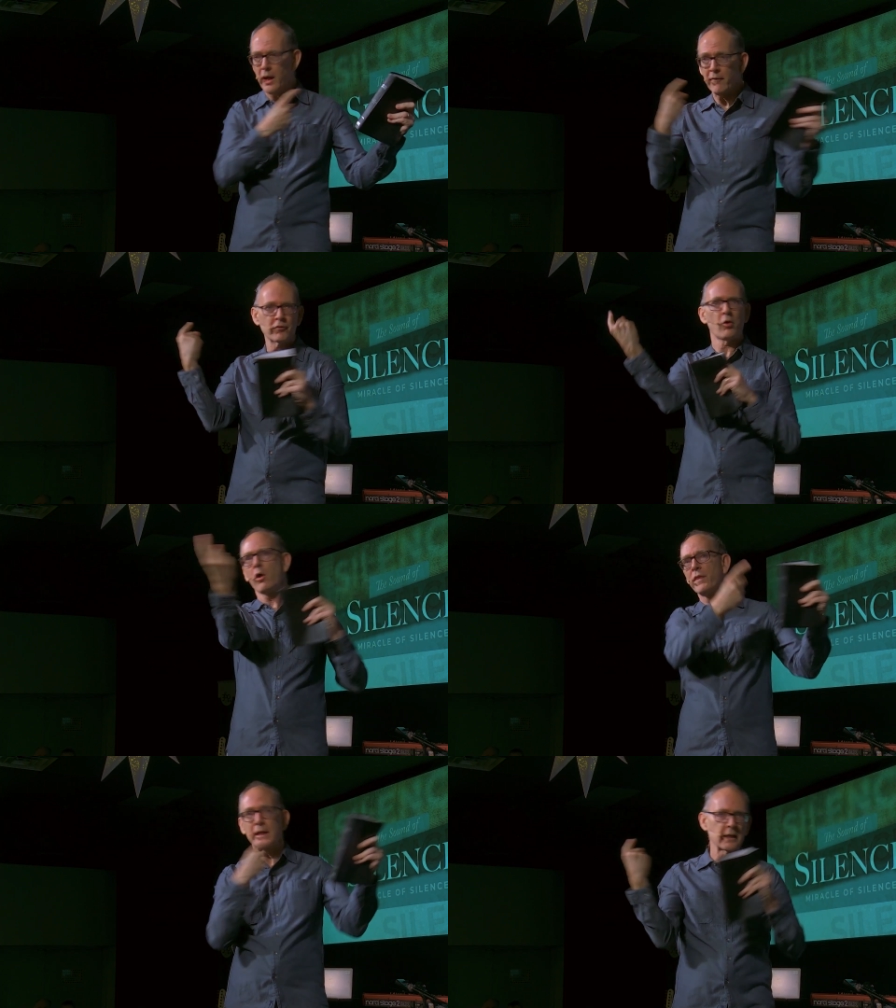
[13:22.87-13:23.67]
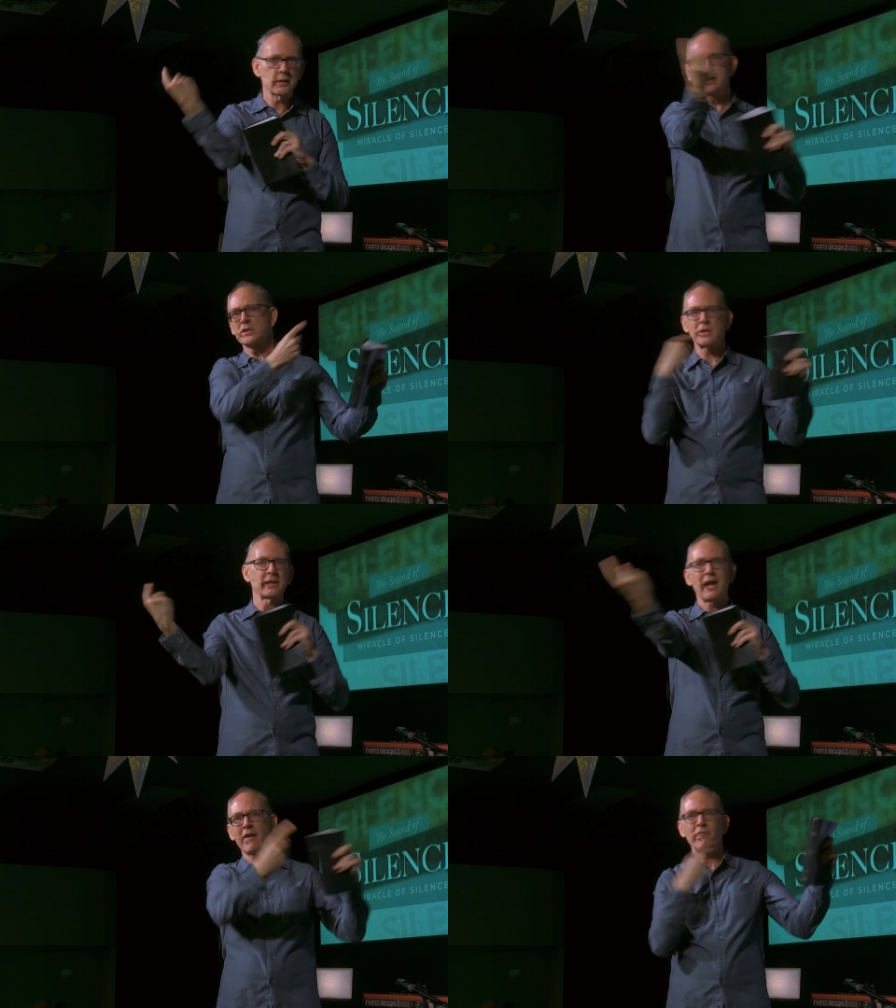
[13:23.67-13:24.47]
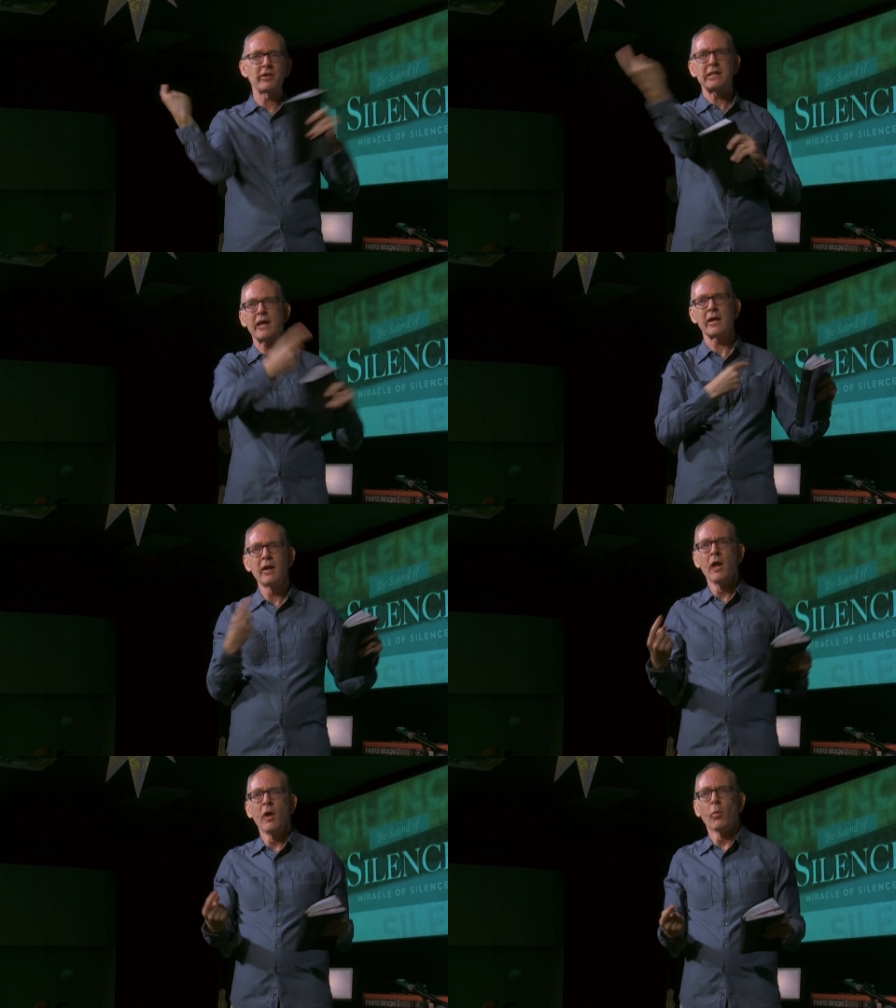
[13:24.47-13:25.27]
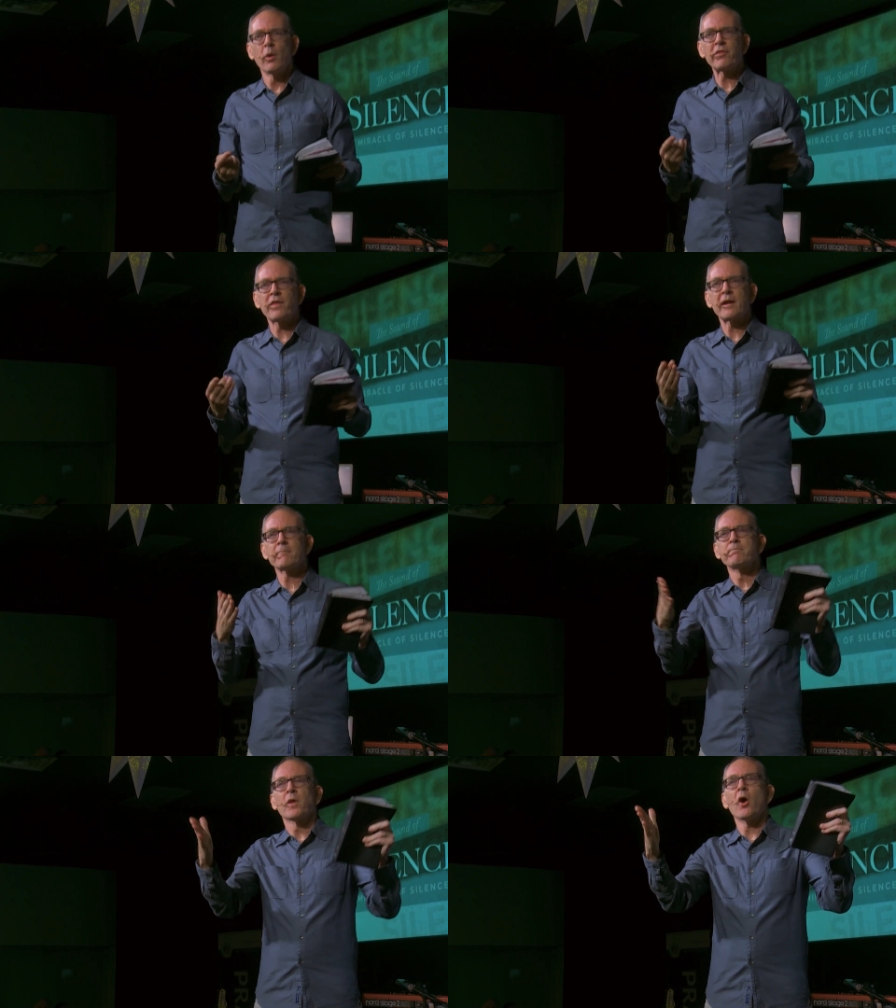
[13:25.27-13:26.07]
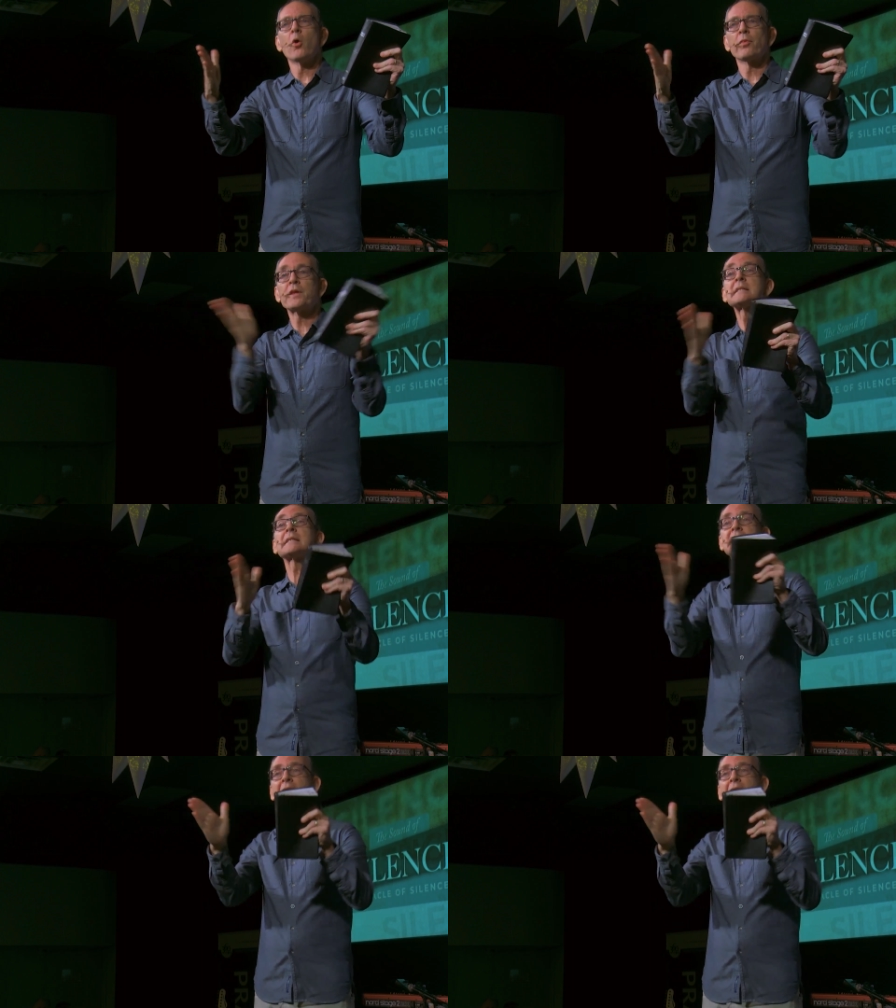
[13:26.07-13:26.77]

after all that conditioning every day we think oh this is